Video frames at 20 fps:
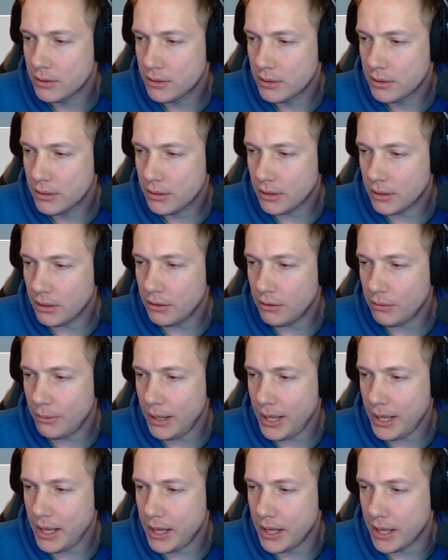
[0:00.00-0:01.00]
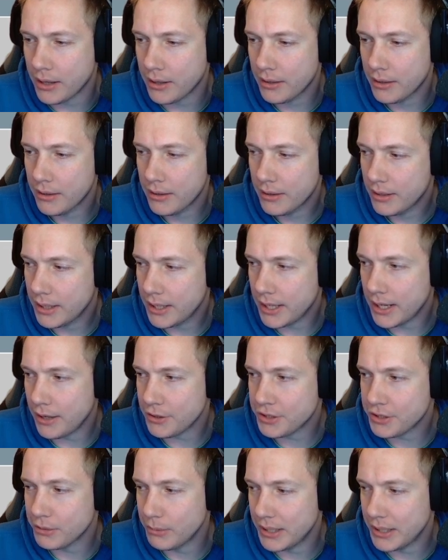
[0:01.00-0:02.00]
Go away. And I
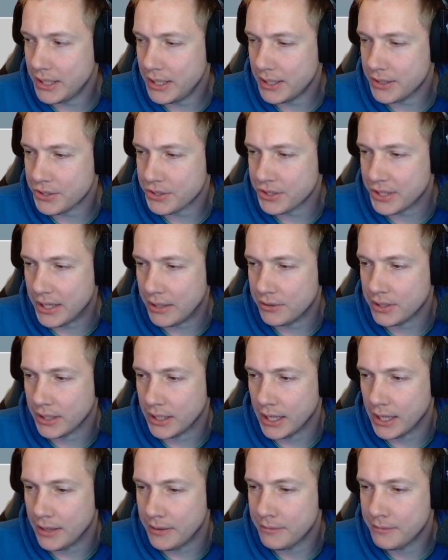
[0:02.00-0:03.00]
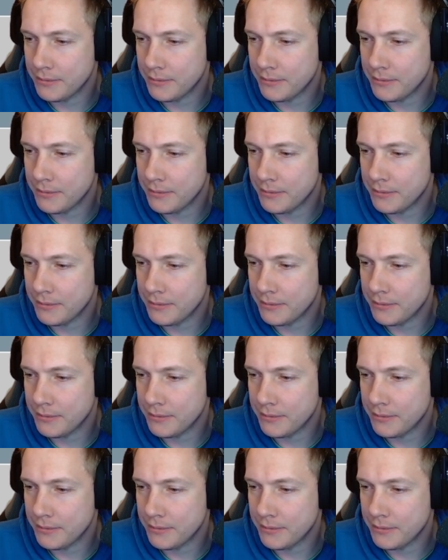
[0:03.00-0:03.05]
also want to hear the sound again.